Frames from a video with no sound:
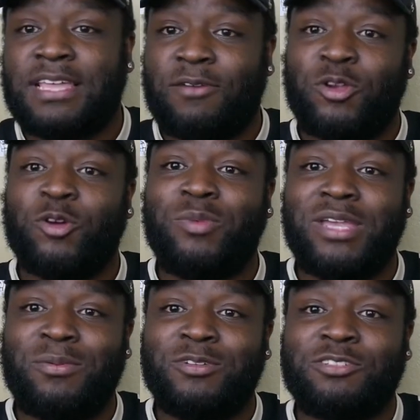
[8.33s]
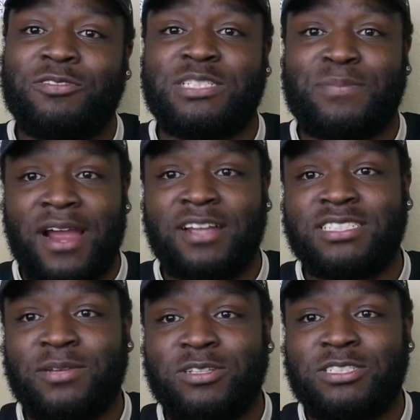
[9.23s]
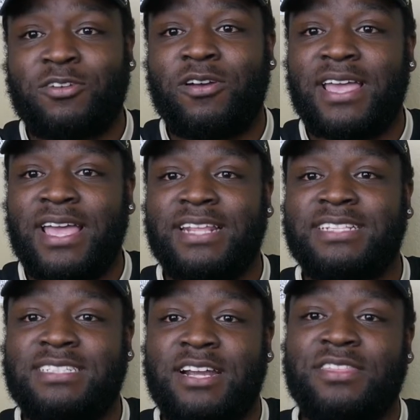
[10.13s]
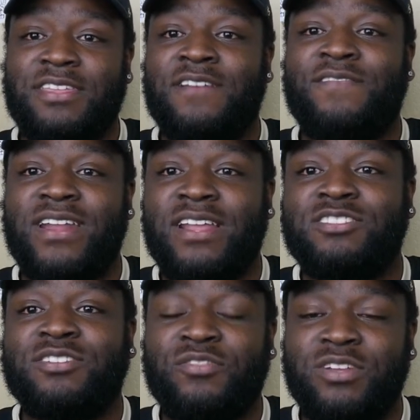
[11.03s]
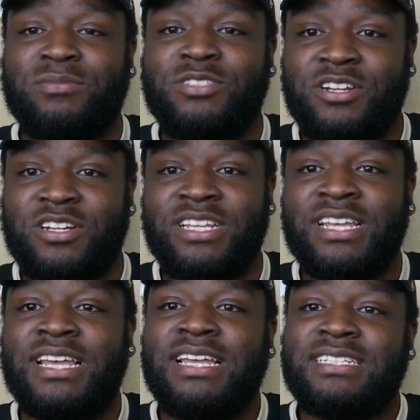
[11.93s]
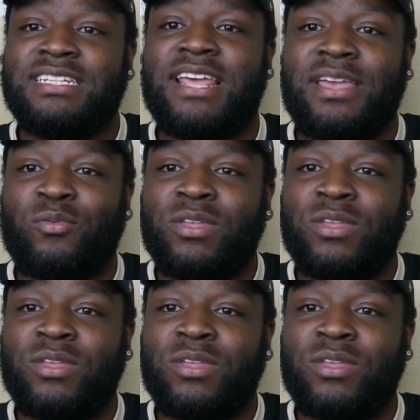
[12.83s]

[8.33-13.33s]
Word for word: that we will be able to inspire someone to go ahead and start their financial freedom journey today.